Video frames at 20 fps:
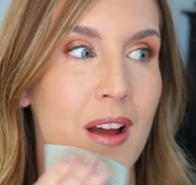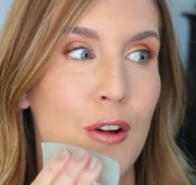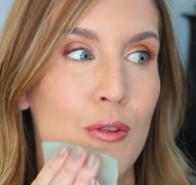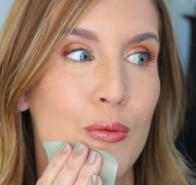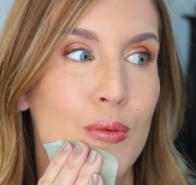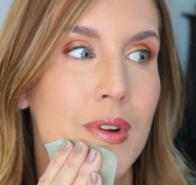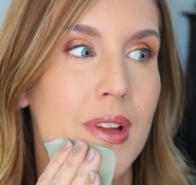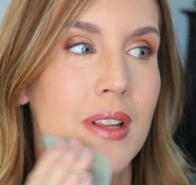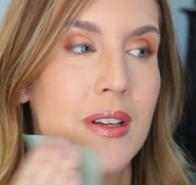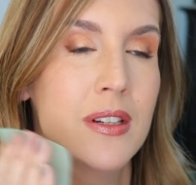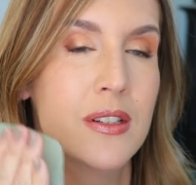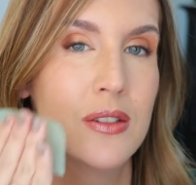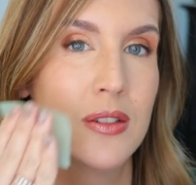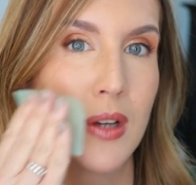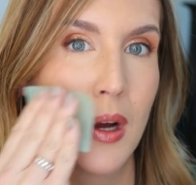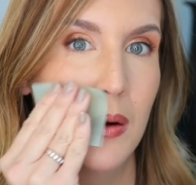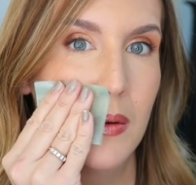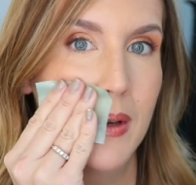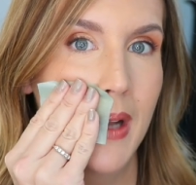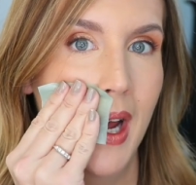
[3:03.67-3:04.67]
I really
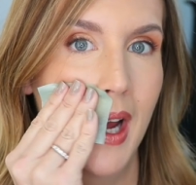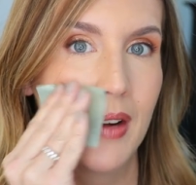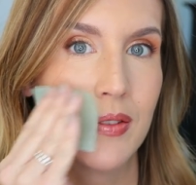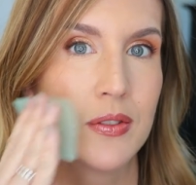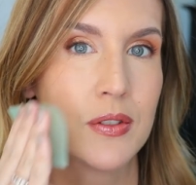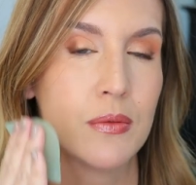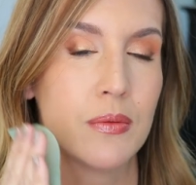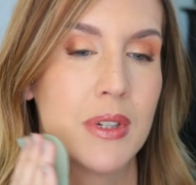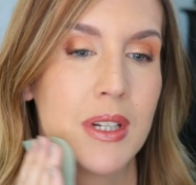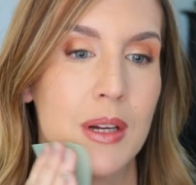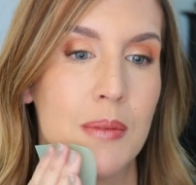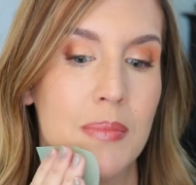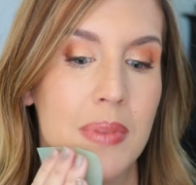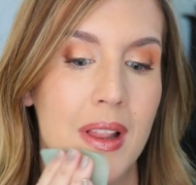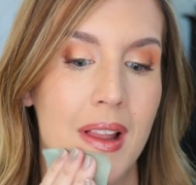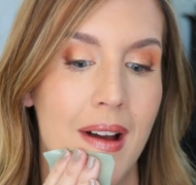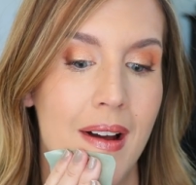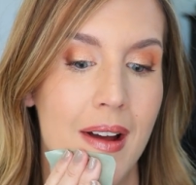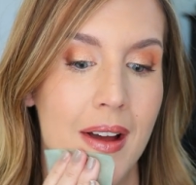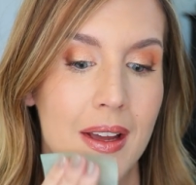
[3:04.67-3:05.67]
don't have to
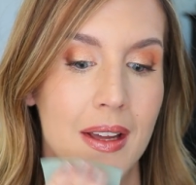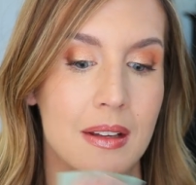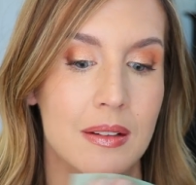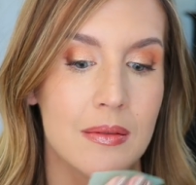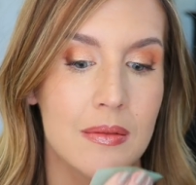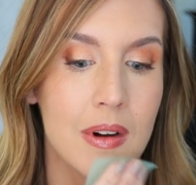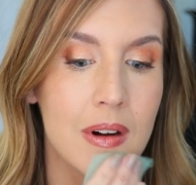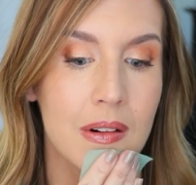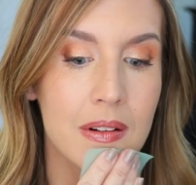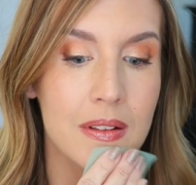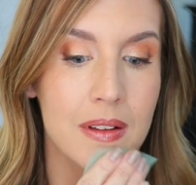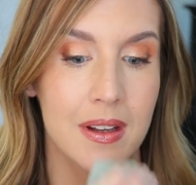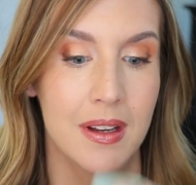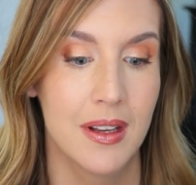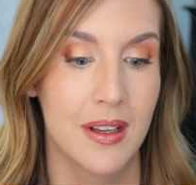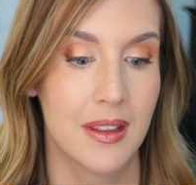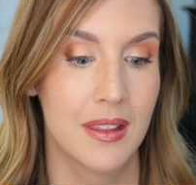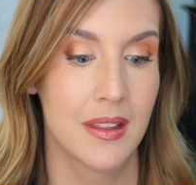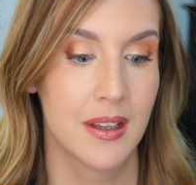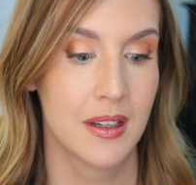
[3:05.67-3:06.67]
reapply hardly
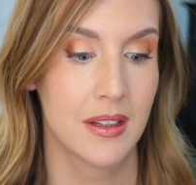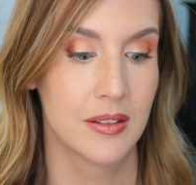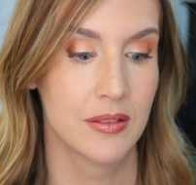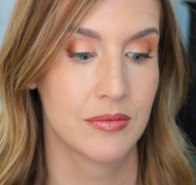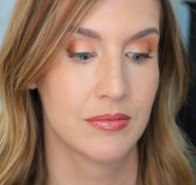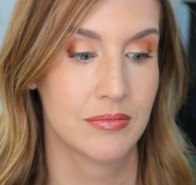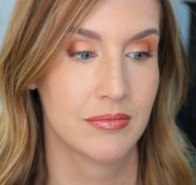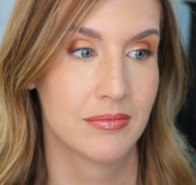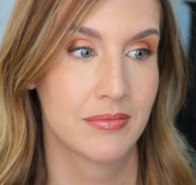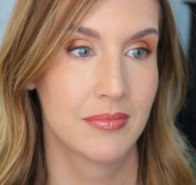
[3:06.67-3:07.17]
anything,